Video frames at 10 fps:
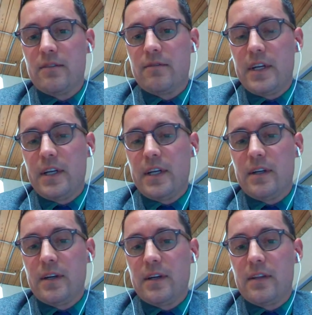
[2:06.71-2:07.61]
of
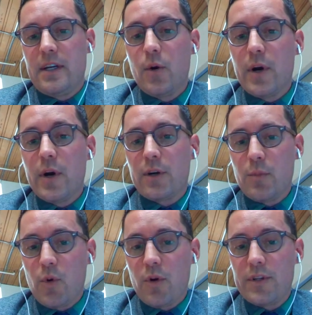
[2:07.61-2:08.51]
the OHIC
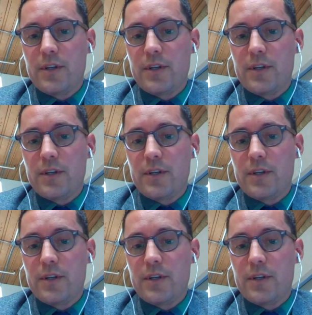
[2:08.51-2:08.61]
report,